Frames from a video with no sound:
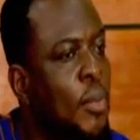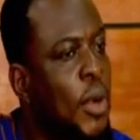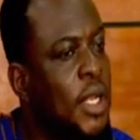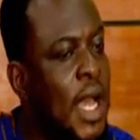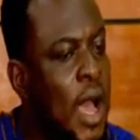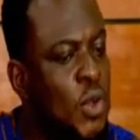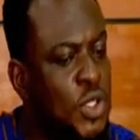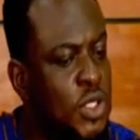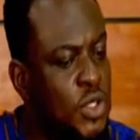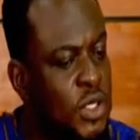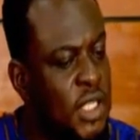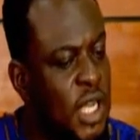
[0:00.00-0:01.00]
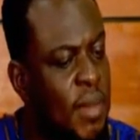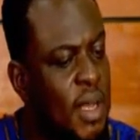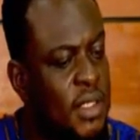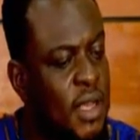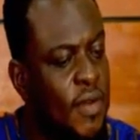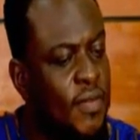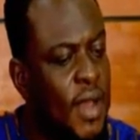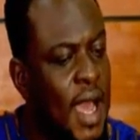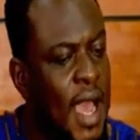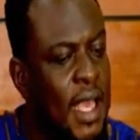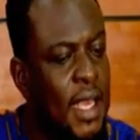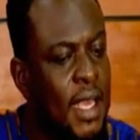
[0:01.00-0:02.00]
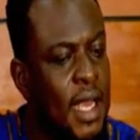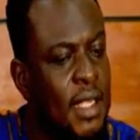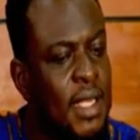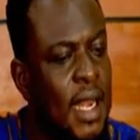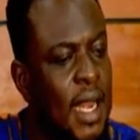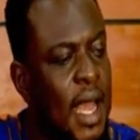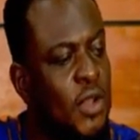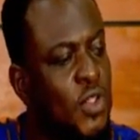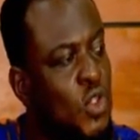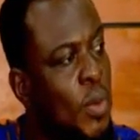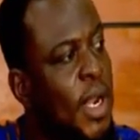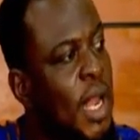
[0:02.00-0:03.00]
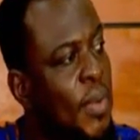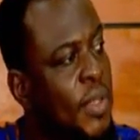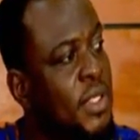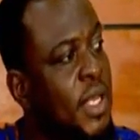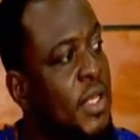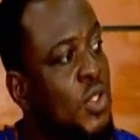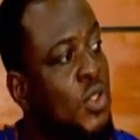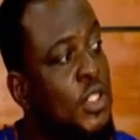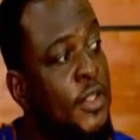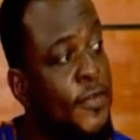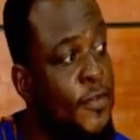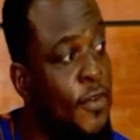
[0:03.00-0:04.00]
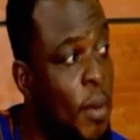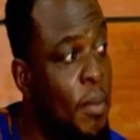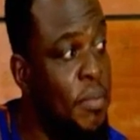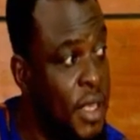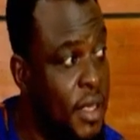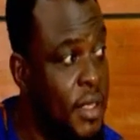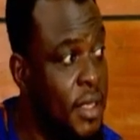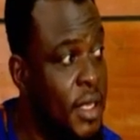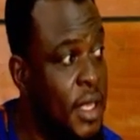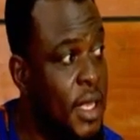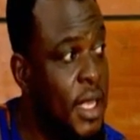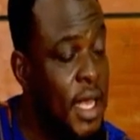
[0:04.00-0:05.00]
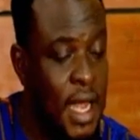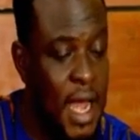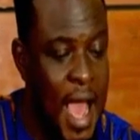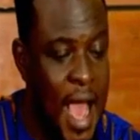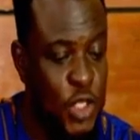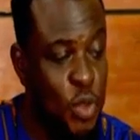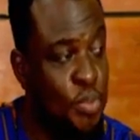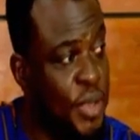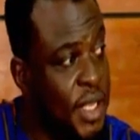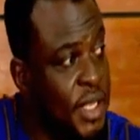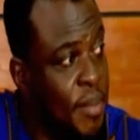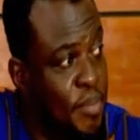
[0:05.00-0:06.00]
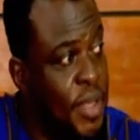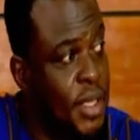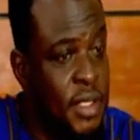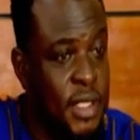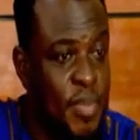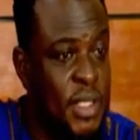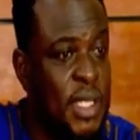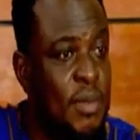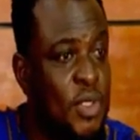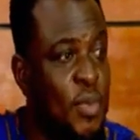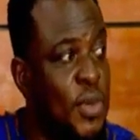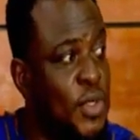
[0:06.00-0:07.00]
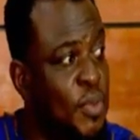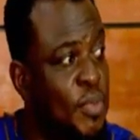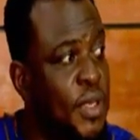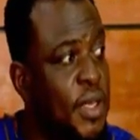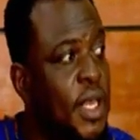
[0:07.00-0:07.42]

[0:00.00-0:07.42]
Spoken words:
But I also need to tell myself, I can't allow someone or person else to deform me. Mm-hmm. I should be the person I'm supposed to be,